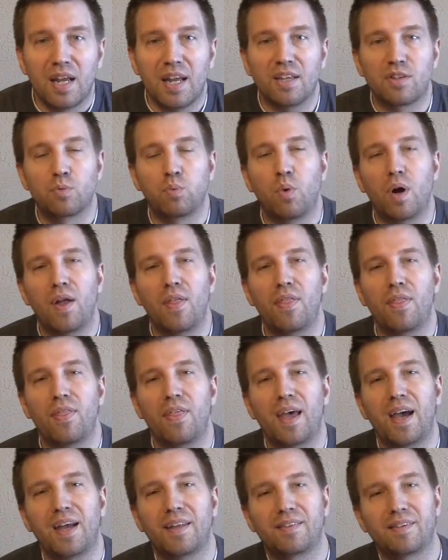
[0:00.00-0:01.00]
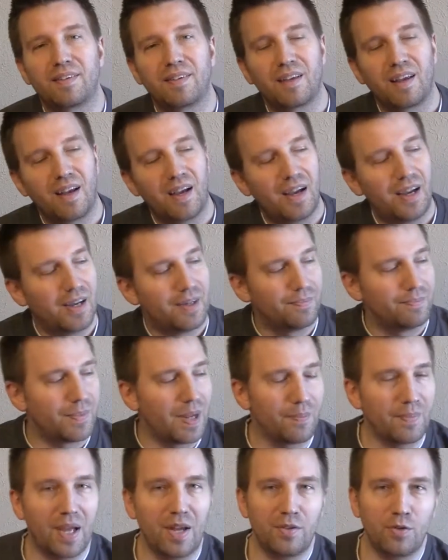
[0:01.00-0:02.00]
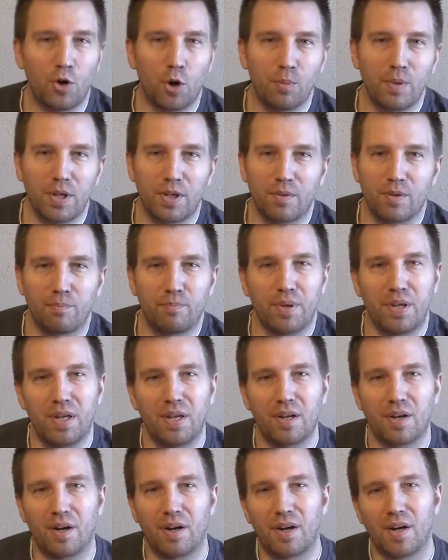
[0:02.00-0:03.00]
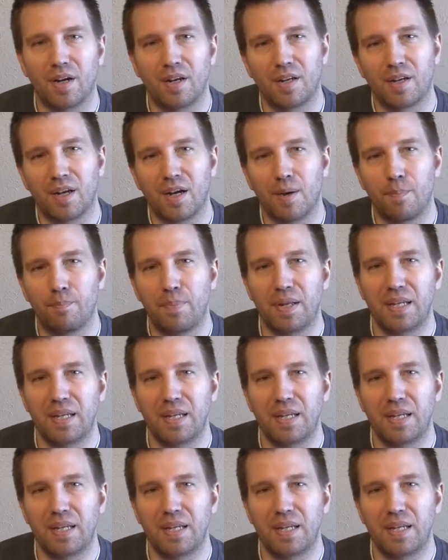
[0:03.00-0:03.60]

It's one that uh, I'm not normally big on uh,